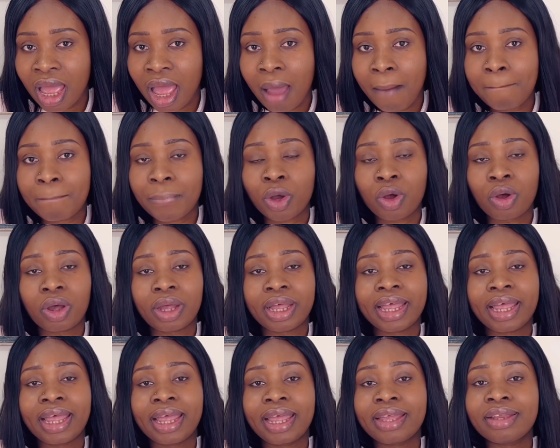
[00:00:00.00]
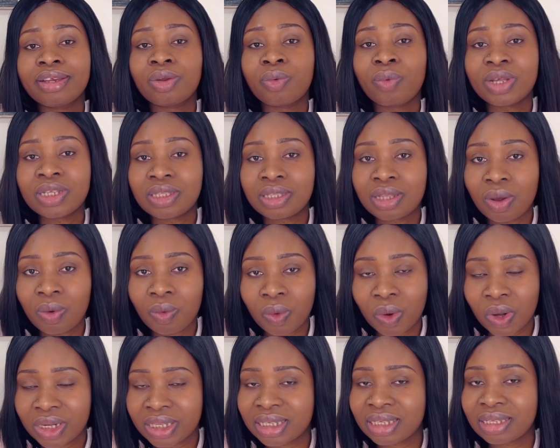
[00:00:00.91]
But in the Western
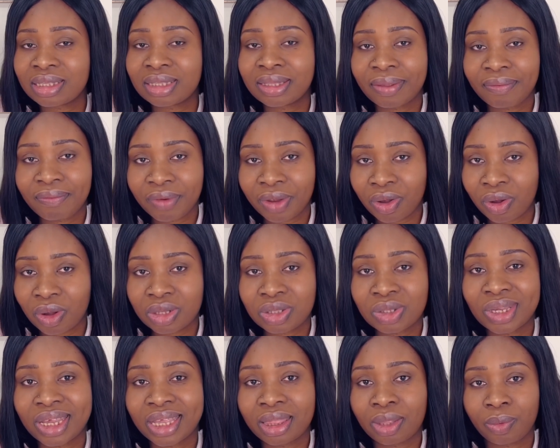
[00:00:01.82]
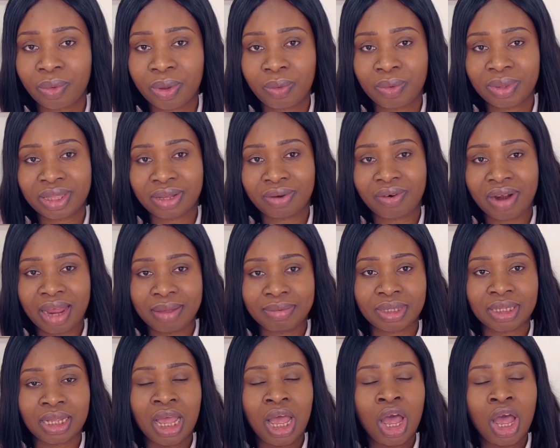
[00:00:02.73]
world, it's difficult to get away with crimes.